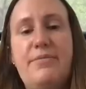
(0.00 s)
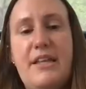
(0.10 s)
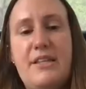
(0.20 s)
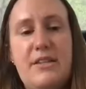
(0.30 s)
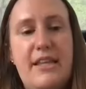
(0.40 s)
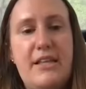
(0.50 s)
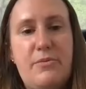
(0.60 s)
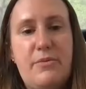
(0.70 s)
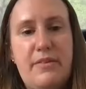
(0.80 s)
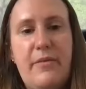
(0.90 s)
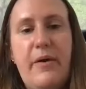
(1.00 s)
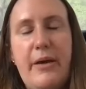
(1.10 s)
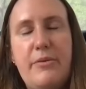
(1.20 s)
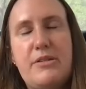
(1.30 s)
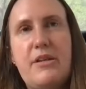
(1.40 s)
That's while
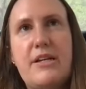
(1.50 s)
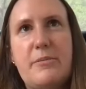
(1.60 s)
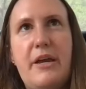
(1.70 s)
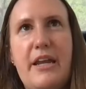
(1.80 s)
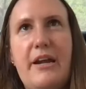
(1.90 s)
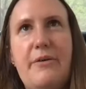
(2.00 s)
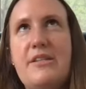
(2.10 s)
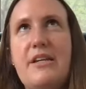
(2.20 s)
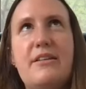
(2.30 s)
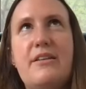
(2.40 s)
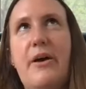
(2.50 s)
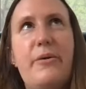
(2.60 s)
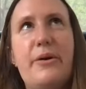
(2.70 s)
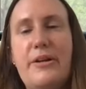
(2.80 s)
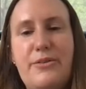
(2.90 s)
I was explaining it, I was like, no,
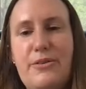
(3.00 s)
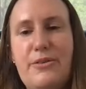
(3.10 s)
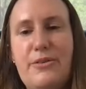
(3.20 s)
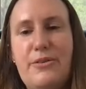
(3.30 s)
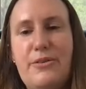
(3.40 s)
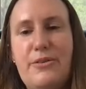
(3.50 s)
we're going to do it in